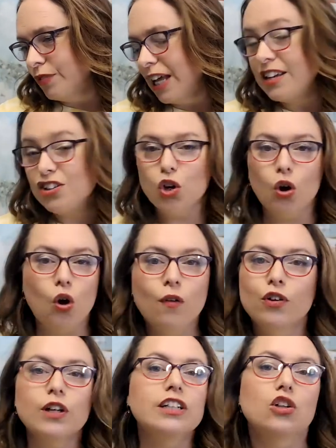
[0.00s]

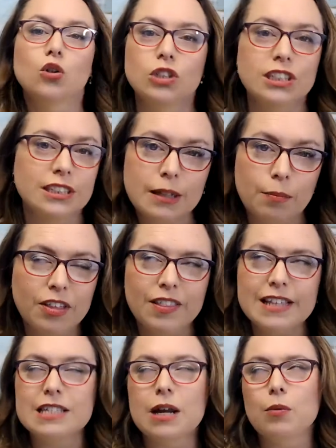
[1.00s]
overindulge in something.
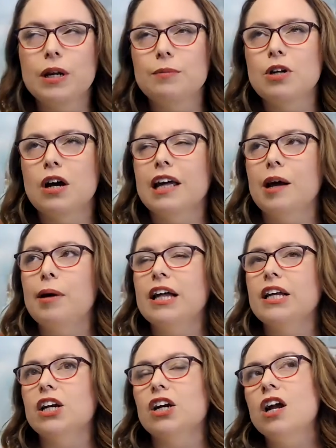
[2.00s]
That's not what I'm talking about
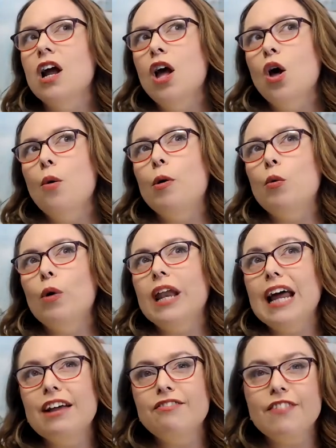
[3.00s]
here. But what
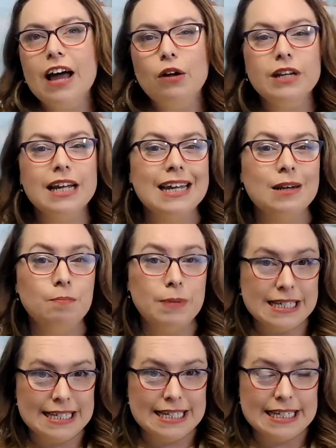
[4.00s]
I found in
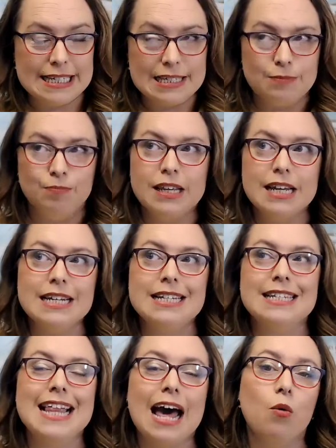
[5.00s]
business
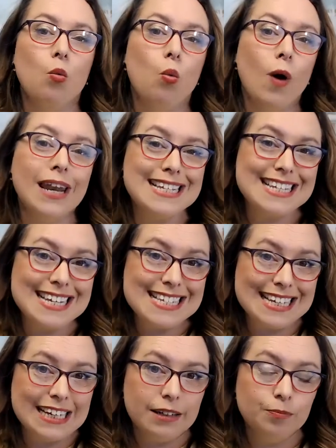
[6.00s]
is that what is
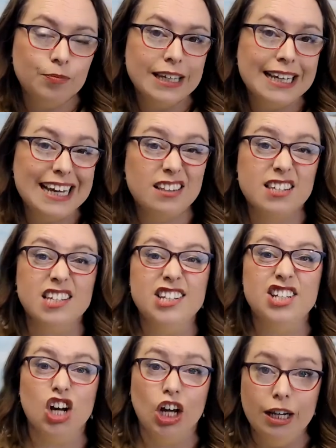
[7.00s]
easy gets
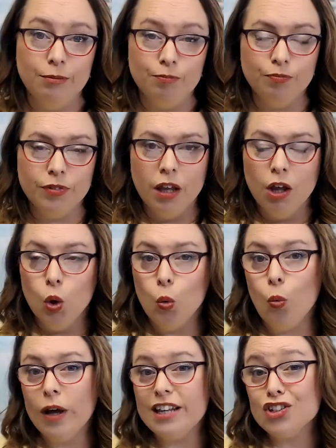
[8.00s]
done.
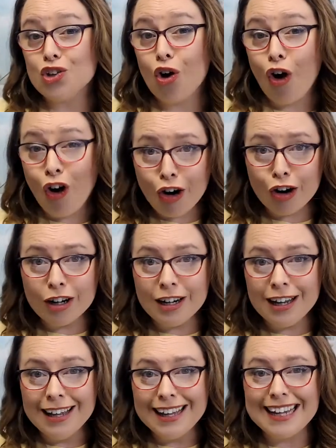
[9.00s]
What is hard
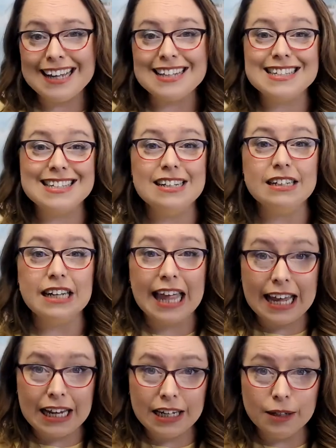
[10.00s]
gets
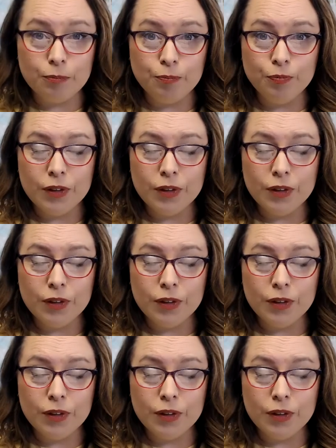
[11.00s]
delayed.